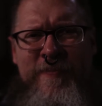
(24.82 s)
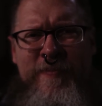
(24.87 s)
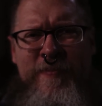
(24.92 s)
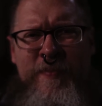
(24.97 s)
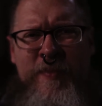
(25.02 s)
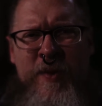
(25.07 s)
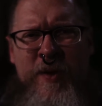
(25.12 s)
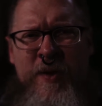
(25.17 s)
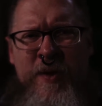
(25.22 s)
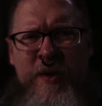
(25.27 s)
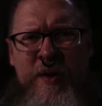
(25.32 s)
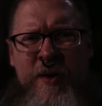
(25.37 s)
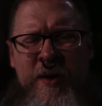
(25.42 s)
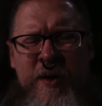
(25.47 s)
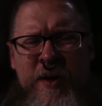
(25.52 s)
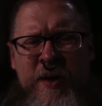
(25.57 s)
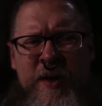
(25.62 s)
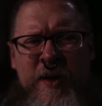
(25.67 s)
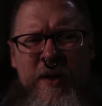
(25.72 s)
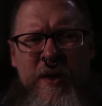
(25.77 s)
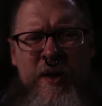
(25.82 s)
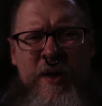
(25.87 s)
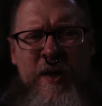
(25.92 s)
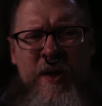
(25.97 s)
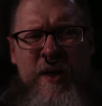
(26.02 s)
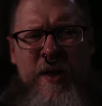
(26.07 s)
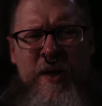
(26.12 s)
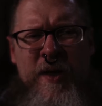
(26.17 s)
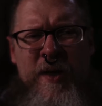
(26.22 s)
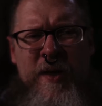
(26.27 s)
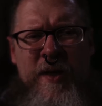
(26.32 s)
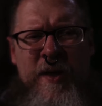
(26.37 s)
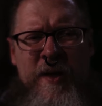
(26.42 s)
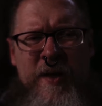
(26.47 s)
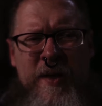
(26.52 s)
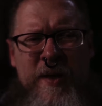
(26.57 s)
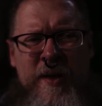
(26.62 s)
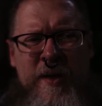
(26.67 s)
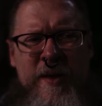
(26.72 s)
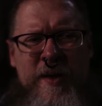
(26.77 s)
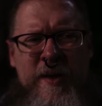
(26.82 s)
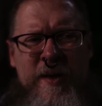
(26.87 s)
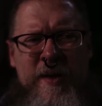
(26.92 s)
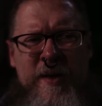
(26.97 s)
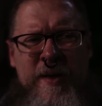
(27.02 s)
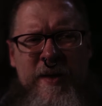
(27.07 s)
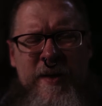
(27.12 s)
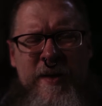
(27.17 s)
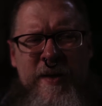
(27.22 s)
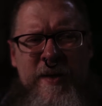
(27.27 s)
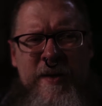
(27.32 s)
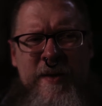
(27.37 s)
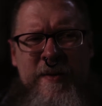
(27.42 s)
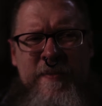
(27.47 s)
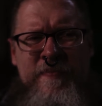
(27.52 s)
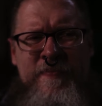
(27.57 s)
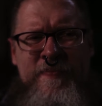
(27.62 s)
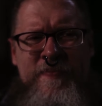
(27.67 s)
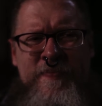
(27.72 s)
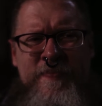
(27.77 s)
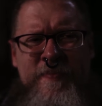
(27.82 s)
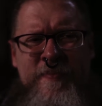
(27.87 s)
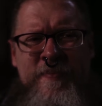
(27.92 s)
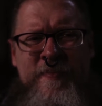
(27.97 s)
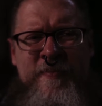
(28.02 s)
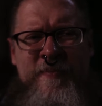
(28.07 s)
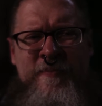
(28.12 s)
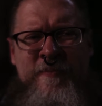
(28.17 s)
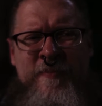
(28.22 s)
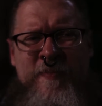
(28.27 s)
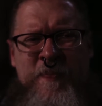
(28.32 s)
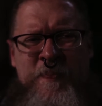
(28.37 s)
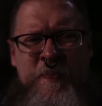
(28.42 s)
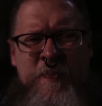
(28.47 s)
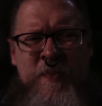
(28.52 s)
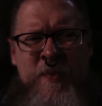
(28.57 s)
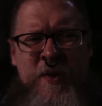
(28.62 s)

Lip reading: No one is speaking in this clip.